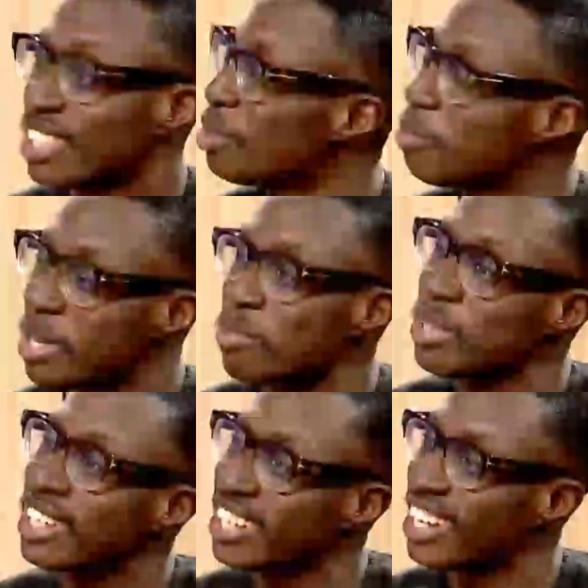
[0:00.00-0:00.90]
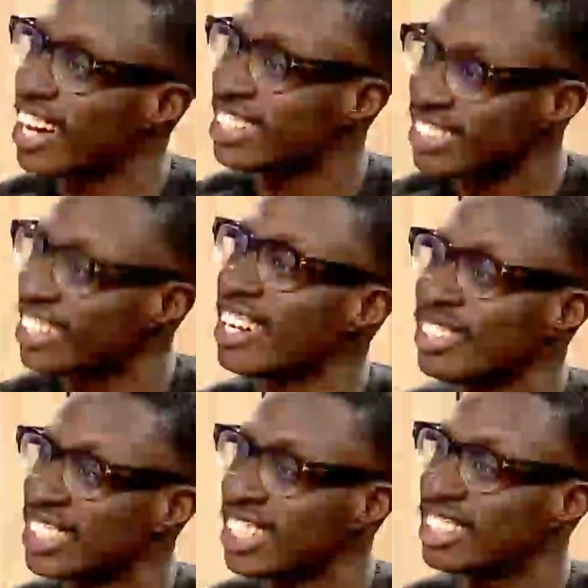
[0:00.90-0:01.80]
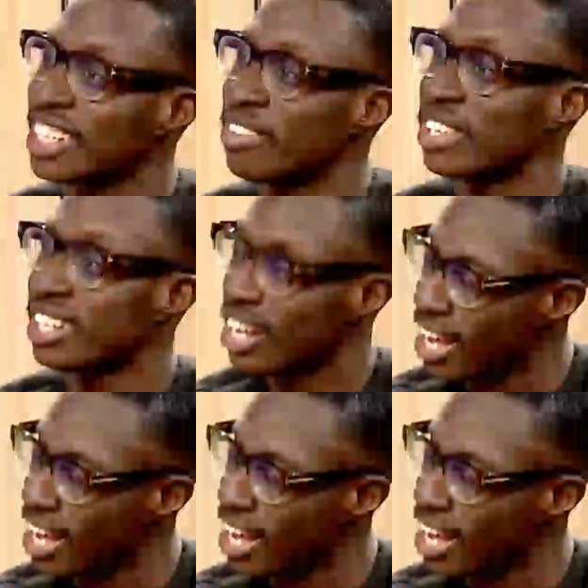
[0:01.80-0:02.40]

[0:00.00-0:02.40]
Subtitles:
Don't pay me as your LGA chairman.